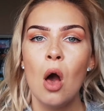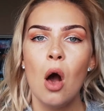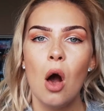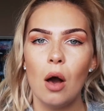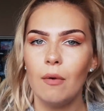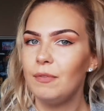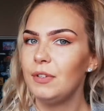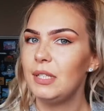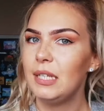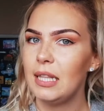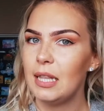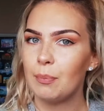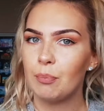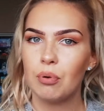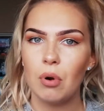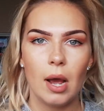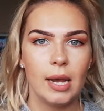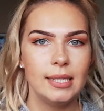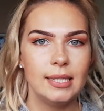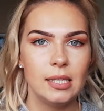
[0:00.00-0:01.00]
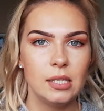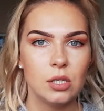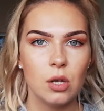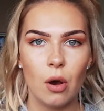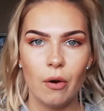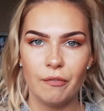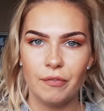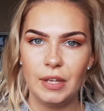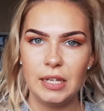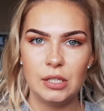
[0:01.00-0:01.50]
Obviously, the prices
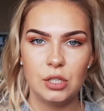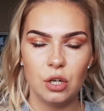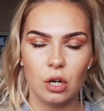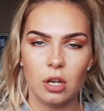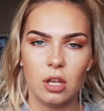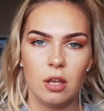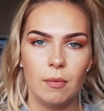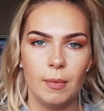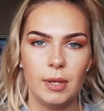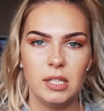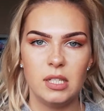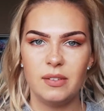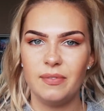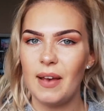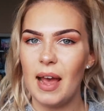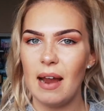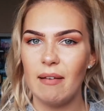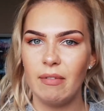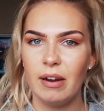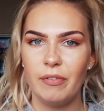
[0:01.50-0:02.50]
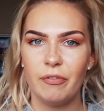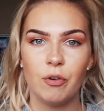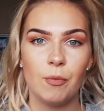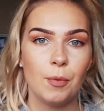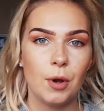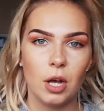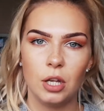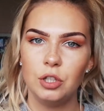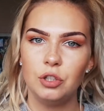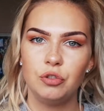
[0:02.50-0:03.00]
of these documents vary from
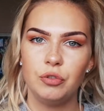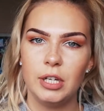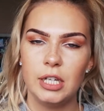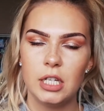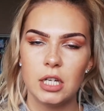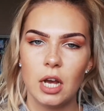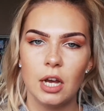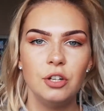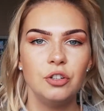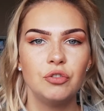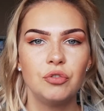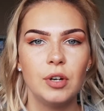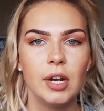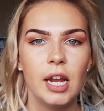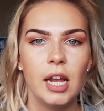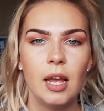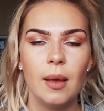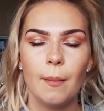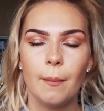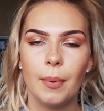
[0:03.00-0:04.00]
country to country,